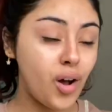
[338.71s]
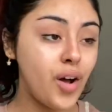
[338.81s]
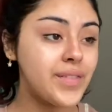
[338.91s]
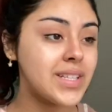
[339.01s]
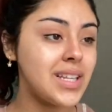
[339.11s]

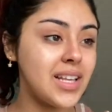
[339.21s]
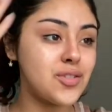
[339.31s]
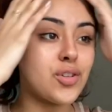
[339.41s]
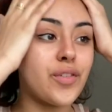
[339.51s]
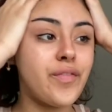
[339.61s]
Obviously,
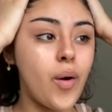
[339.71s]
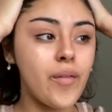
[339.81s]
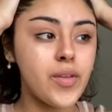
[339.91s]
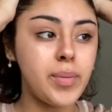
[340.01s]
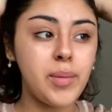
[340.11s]
it's not the fault
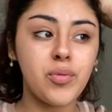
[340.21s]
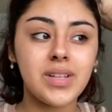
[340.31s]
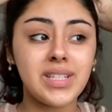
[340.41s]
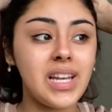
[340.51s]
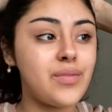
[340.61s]
of the people
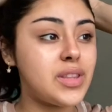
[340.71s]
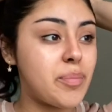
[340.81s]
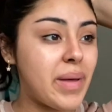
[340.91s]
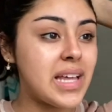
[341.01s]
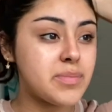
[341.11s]
that delivered the
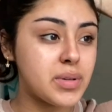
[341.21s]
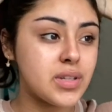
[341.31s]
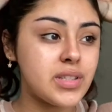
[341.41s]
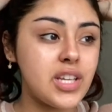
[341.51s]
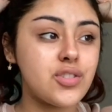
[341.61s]
bed
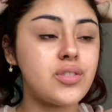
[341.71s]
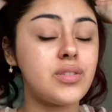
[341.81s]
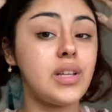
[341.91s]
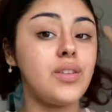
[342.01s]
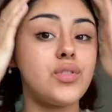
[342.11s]
because they
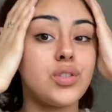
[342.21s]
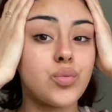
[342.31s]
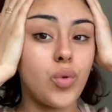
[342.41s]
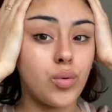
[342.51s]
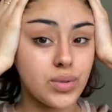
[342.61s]
just delivered
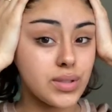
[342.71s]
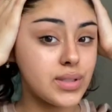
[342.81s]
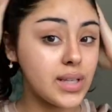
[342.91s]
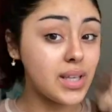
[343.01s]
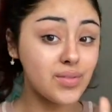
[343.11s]
what
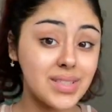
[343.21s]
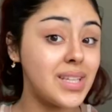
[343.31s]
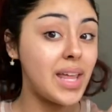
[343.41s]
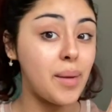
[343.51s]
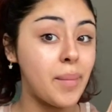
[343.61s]
was given
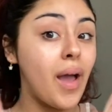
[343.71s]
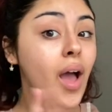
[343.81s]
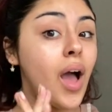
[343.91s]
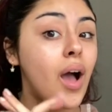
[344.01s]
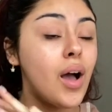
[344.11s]
to them.
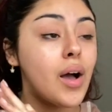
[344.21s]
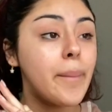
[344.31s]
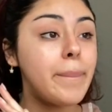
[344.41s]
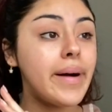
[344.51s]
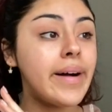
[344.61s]

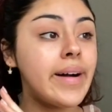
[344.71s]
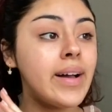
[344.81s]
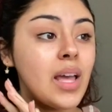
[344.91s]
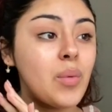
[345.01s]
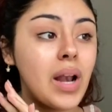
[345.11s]

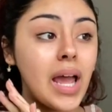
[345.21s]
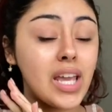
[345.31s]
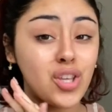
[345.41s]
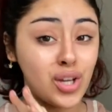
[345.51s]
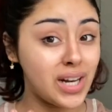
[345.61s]
But they were
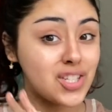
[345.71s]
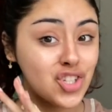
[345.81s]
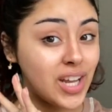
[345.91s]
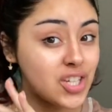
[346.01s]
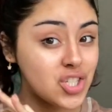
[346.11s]
like, you can
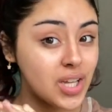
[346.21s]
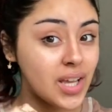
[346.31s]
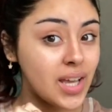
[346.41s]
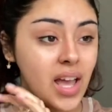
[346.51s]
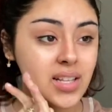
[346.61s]
exchange
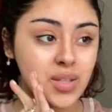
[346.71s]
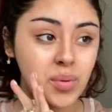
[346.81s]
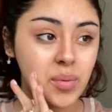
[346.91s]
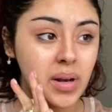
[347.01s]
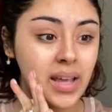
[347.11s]
it. And so
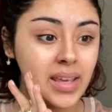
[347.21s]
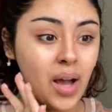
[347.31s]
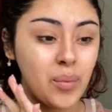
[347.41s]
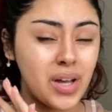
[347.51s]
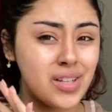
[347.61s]
we were like,
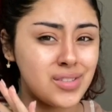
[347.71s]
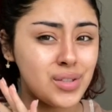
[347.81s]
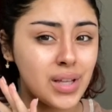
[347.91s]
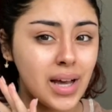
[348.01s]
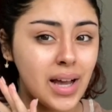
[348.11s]
yeah, we're gonna
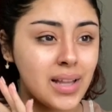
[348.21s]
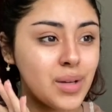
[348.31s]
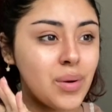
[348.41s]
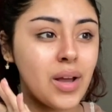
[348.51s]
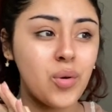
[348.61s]
do that. And they
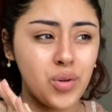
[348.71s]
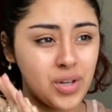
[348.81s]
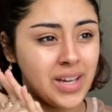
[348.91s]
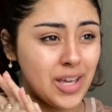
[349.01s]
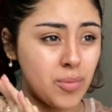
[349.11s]
were like, or you
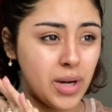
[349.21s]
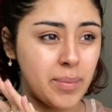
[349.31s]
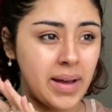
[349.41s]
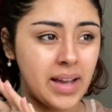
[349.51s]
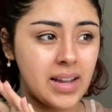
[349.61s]
can get your money
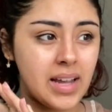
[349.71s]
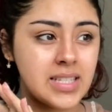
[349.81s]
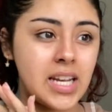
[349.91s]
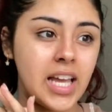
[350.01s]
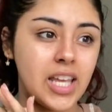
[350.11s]
back.
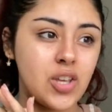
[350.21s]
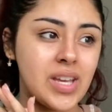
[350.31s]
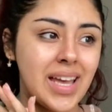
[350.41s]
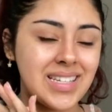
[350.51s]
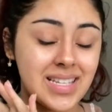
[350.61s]
As in like, you can
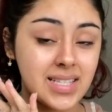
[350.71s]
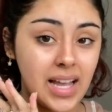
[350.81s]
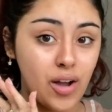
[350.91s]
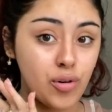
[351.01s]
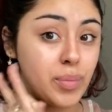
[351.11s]
get a
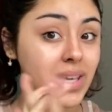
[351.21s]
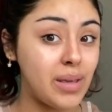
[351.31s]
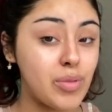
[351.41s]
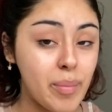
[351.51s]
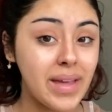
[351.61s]
discount, but
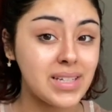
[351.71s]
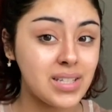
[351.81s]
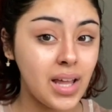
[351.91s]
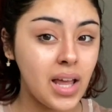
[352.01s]
keep the bed.